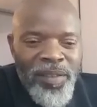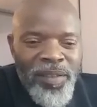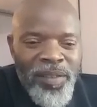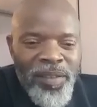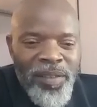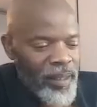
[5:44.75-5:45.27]

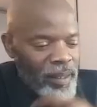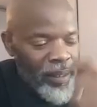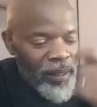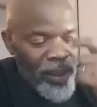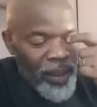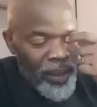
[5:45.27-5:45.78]
then
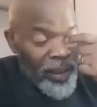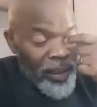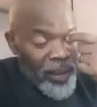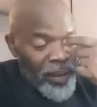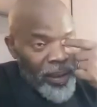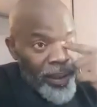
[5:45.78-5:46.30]

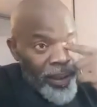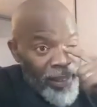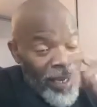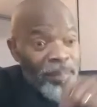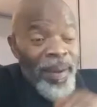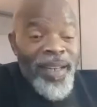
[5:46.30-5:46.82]
I
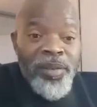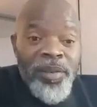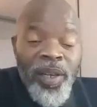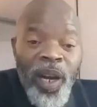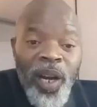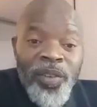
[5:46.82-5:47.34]
came back to
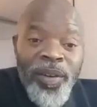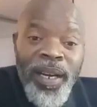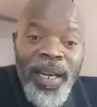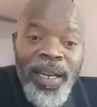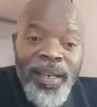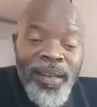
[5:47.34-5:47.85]
the country
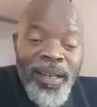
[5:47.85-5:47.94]
and